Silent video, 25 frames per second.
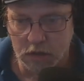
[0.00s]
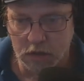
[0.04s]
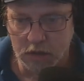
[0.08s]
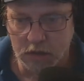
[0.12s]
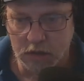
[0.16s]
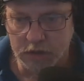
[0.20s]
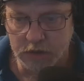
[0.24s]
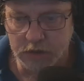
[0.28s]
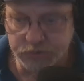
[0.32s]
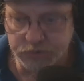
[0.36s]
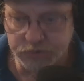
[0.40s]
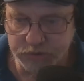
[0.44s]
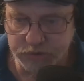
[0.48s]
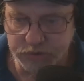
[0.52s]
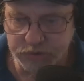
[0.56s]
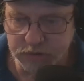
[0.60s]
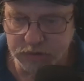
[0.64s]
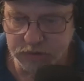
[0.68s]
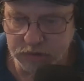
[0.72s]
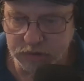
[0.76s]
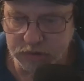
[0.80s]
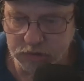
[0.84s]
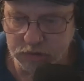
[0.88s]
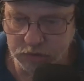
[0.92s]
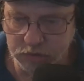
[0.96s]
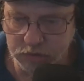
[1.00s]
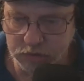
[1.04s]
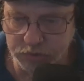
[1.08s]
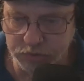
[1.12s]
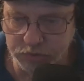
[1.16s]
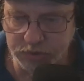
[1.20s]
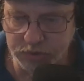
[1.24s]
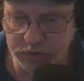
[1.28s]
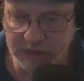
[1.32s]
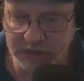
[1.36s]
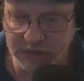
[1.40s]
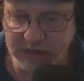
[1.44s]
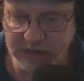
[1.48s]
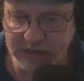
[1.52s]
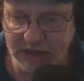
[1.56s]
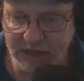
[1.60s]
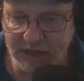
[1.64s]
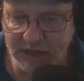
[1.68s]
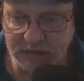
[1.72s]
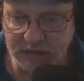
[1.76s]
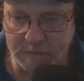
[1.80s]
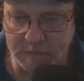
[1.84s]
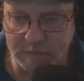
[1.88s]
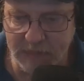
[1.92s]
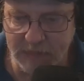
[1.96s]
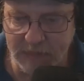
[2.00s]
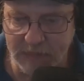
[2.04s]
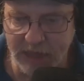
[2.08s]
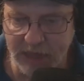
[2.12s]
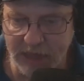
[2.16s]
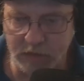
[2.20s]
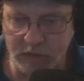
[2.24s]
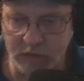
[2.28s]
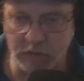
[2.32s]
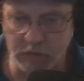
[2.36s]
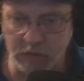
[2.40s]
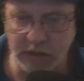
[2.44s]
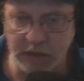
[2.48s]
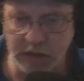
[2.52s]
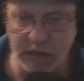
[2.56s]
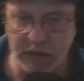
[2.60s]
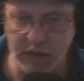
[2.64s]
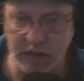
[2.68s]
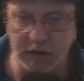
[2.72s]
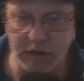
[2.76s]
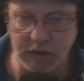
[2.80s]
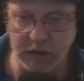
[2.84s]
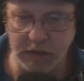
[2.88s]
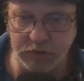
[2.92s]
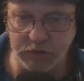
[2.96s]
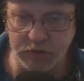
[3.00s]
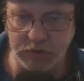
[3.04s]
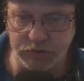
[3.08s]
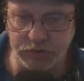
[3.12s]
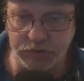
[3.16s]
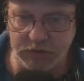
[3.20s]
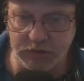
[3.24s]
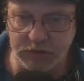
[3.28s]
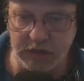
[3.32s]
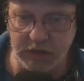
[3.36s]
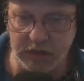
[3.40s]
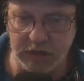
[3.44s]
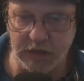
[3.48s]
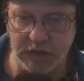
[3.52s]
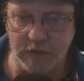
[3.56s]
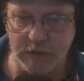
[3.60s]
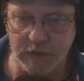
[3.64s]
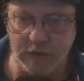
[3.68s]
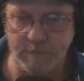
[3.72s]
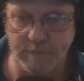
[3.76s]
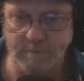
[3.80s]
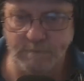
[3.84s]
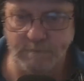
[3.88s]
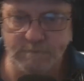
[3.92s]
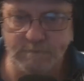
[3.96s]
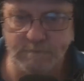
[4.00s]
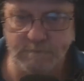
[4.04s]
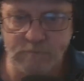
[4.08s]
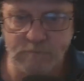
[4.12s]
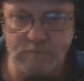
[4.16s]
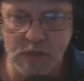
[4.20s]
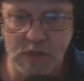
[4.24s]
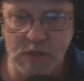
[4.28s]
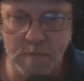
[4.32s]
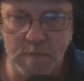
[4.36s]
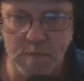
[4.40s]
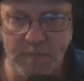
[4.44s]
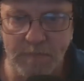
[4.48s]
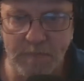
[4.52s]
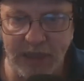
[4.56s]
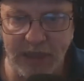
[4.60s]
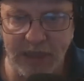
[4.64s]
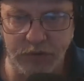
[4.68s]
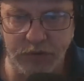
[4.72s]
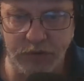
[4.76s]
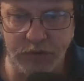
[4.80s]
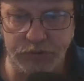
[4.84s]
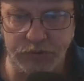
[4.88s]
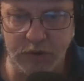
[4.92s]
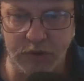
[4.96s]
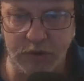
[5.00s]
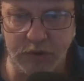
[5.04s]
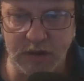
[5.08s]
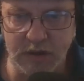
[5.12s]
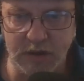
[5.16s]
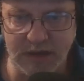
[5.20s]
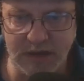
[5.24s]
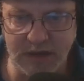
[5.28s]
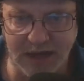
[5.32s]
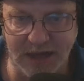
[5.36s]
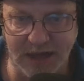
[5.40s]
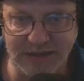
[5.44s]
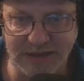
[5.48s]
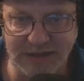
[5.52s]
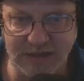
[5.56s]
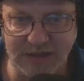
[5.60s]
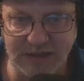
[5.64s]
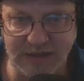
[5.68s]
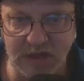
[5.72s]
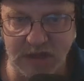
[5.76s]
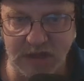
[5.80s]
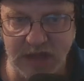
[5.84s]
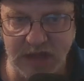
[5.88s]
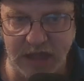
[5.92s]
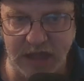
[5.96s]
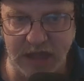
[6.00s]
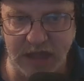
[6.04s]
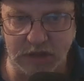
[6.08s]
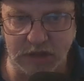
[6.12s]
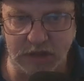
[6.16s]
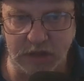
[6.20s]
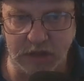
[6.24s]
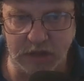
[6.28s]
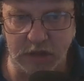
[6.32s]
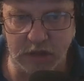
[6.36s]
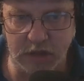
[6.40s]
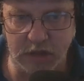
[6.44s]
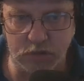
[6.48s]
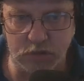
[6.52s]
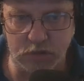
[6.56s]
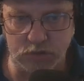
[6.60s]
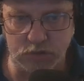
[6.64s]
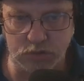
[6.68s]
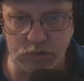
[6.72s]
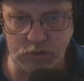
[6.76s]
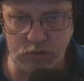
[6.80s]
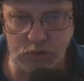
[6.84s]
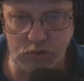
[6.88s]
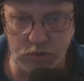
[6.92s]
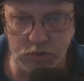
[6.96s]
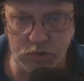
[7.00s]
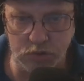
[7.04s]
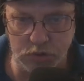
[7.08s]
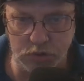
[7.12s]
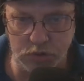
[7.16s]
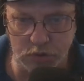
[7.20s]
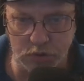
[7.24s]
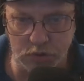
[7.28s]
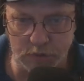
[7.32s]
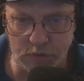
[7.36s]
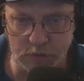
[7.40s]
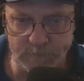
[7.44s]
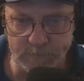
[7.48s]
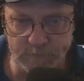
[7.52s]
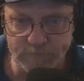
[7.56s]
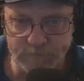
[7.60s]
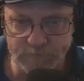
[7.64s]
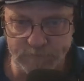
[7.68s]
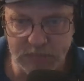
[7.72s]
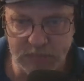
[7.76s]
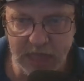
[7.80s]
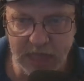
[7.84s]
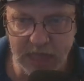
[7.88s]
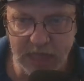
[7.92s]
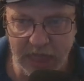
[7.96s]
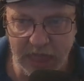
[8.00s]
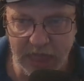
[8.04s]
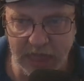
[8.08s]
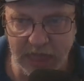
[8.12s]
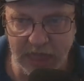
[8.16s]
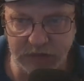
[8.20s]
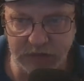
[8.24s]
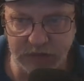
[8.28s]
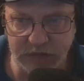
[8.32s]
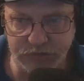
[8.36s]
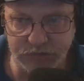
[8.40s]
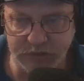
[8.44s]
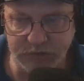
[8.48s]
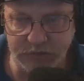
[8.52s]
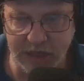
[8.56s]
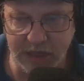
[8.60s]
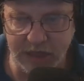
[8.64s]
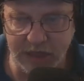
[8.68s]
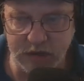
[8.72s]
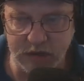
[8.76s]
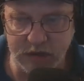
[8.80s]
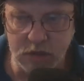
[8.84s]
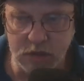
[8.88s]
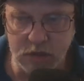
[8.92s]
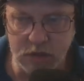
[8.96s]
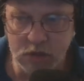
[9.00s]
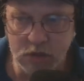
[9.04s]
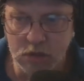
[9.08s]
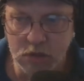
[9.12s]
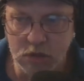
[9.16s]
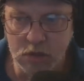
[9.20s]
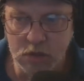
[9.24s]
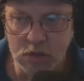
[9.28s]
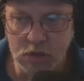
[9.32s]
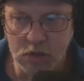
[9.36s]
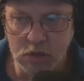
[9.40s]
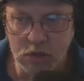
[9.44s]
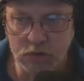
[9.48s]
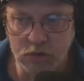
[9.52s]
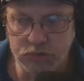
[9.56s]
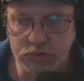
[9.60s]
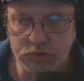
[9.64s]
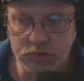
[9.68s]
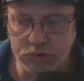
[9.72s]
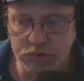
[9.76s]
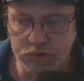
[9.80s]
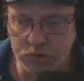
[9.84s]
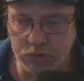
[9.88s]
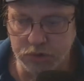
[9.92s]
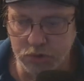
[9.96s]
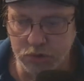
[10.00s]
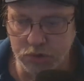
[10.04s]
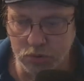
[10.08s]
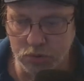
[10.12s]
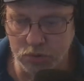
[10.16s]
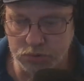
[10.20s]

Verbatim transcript: It's usually not the battery, it is the base not connecting to your headset due